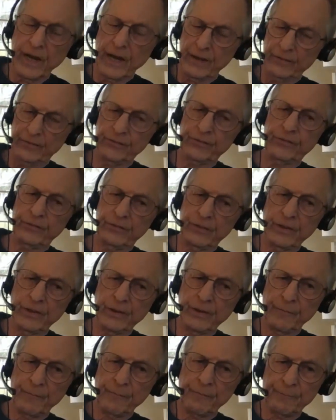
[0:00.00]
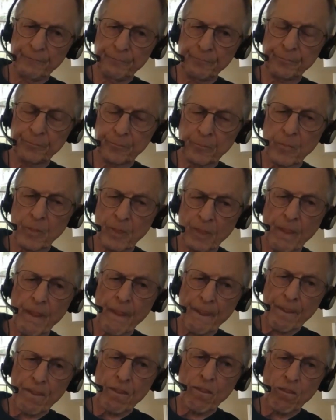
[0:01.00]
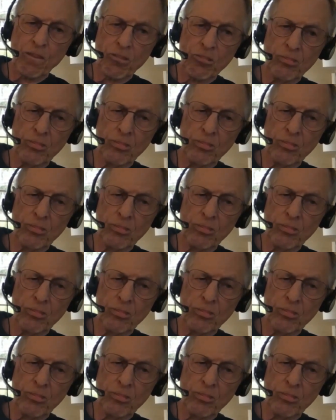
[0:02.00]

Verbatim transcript: as above, so below, but as below,